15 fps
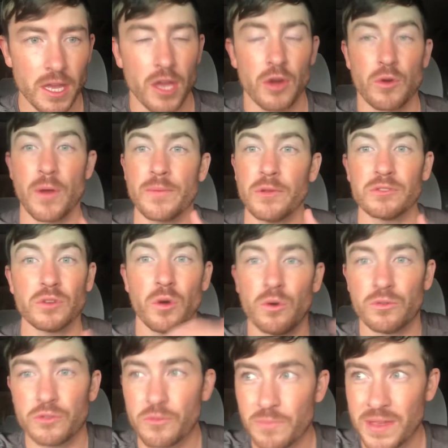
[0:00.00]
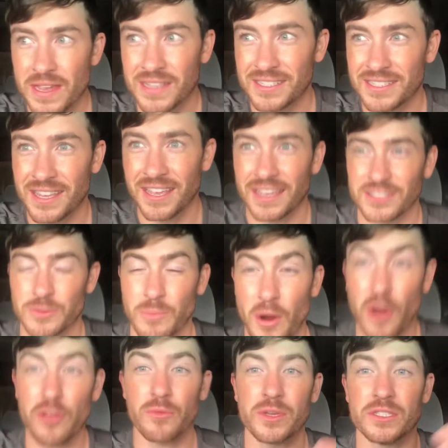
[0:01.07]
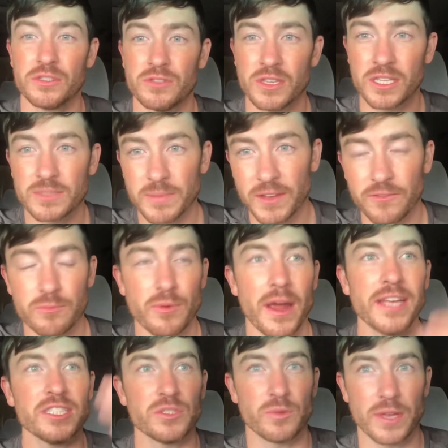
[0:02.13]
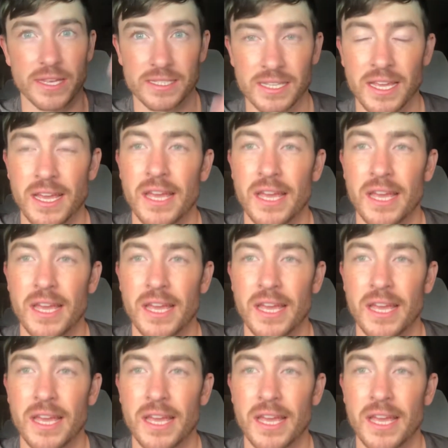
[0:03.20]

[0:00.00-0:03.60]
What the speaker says: Crypto is a whole new beast. So part of the reason you see these big price swings